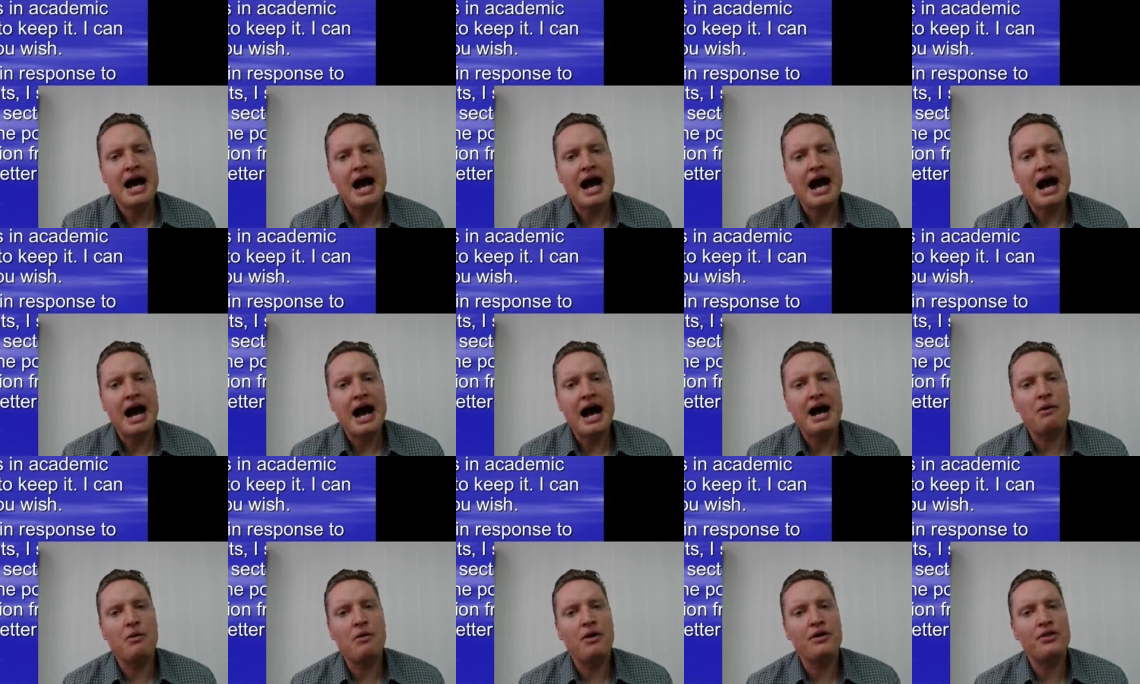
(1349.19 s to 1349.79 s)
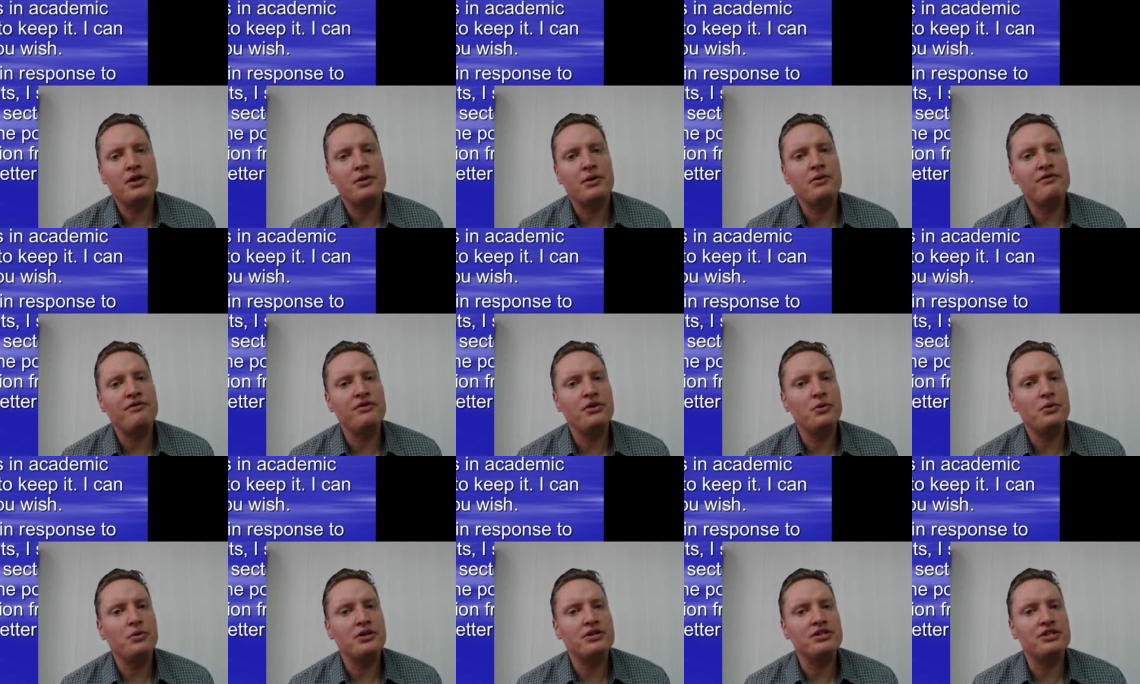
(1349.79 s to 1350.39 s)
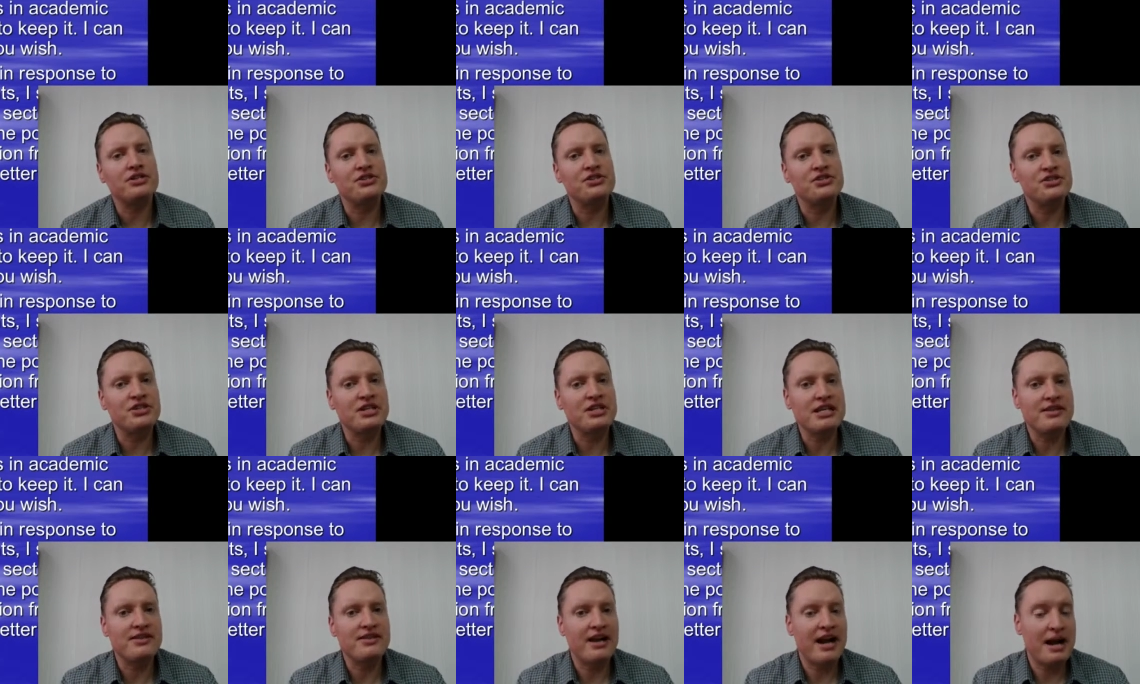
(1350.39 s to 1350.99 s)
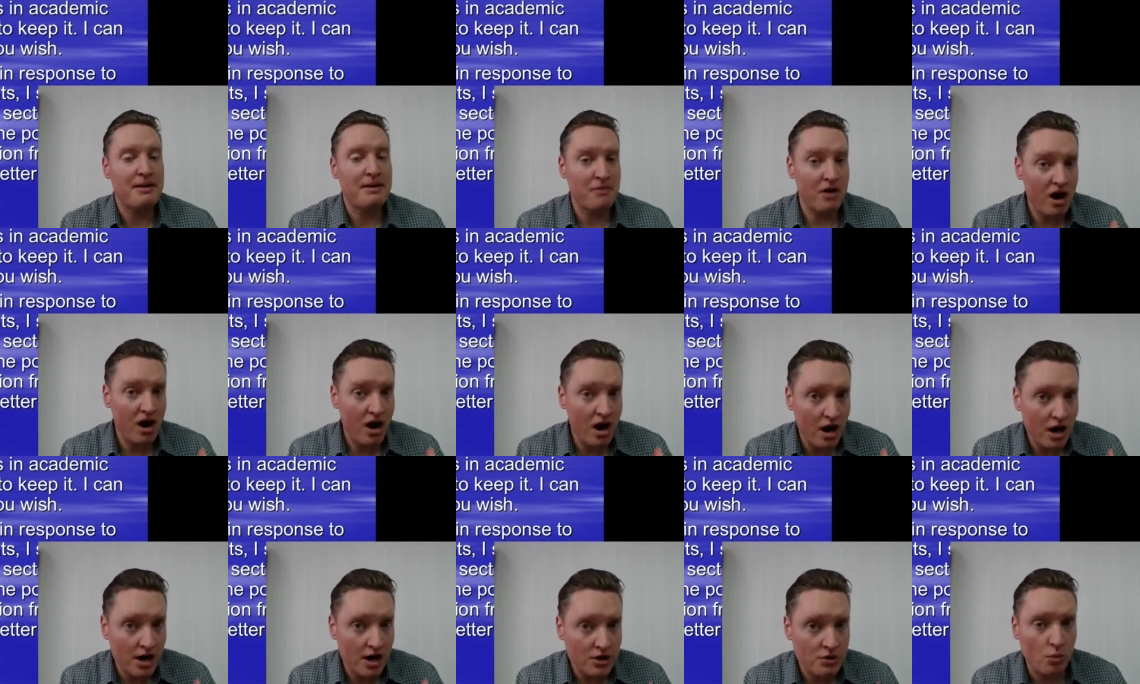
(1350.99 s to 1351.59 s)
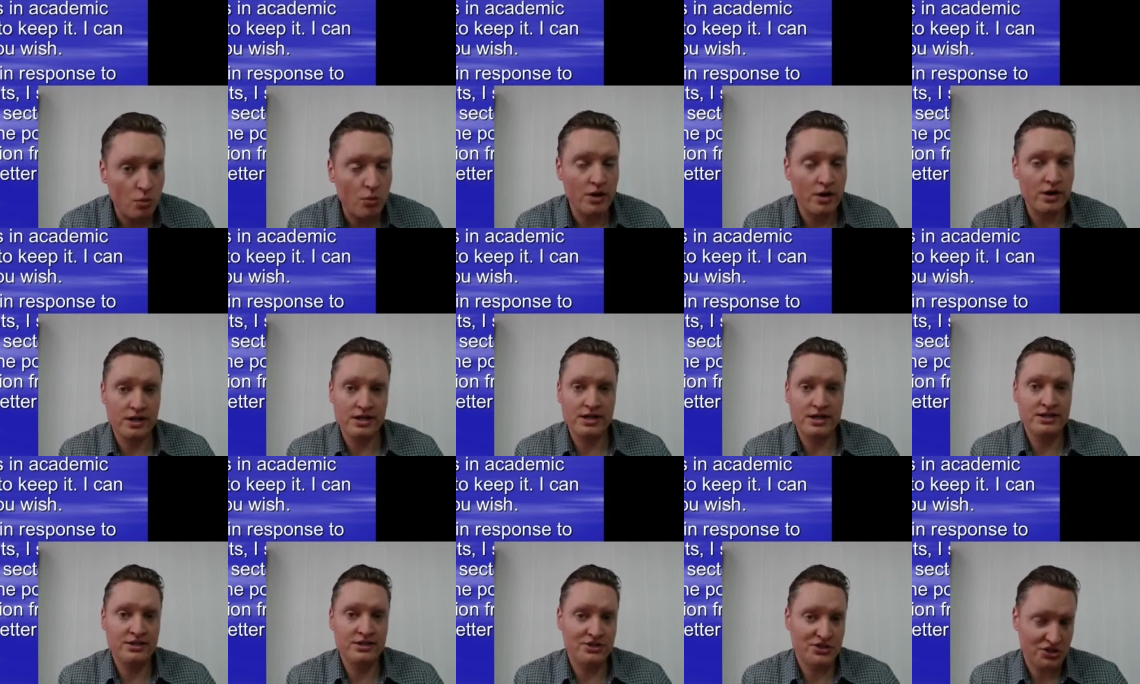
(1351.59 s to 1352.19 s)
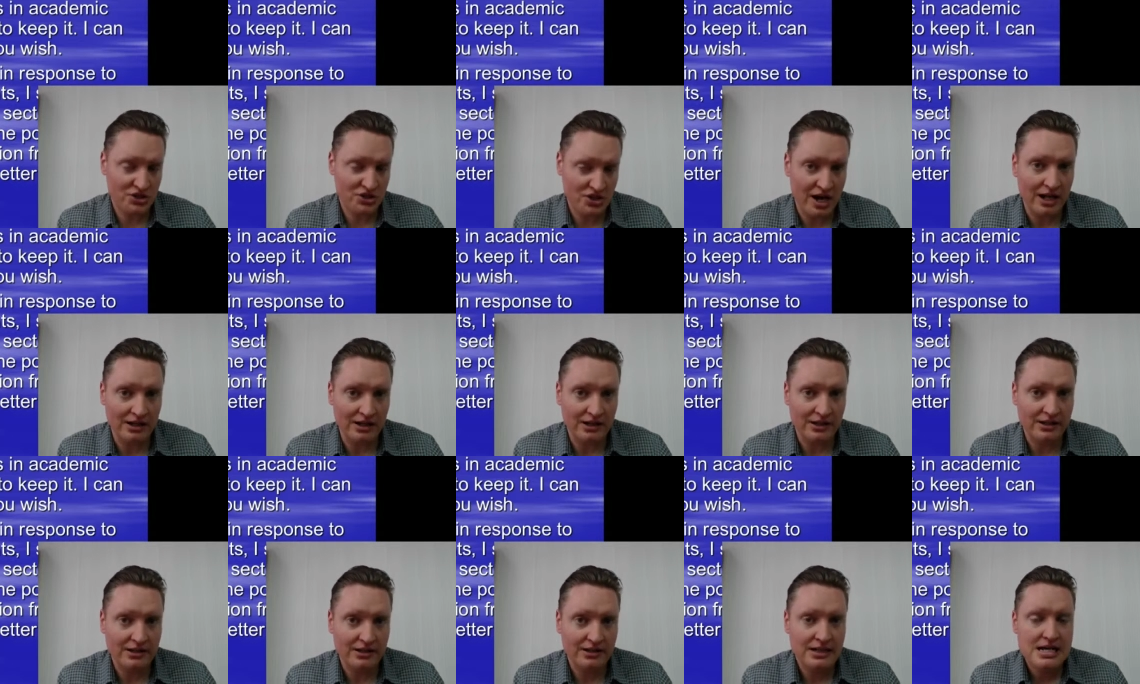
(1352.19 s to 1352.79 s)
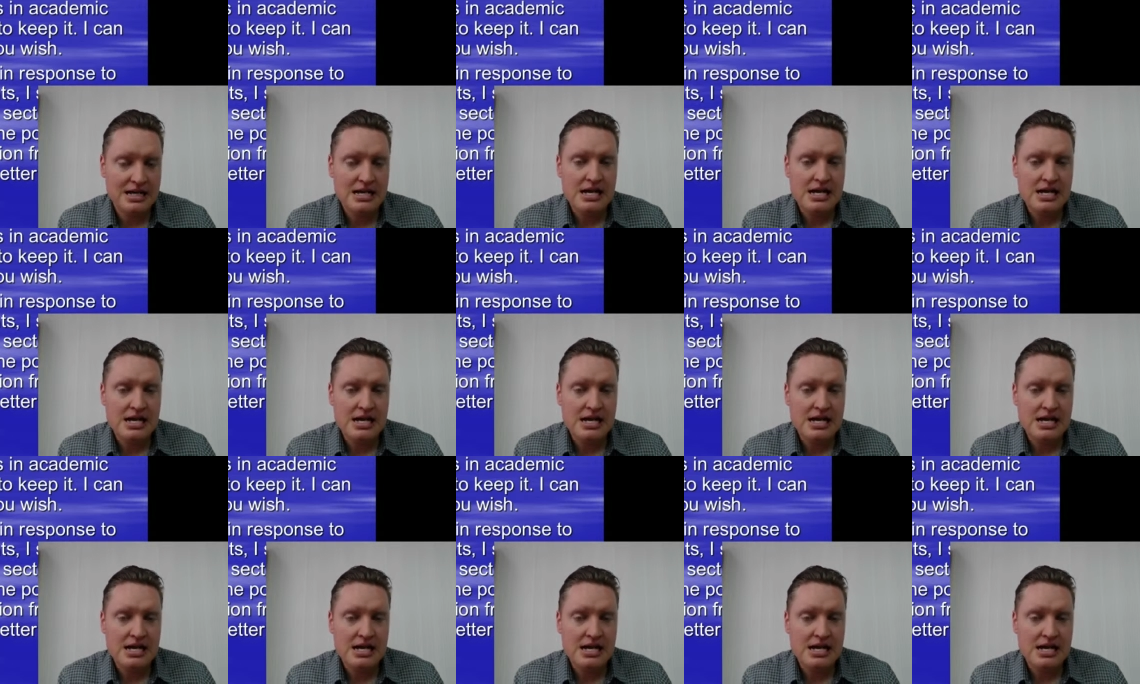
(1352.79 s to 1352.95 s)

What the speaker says: I want the reviewer to see that I'm a hard-working scholar.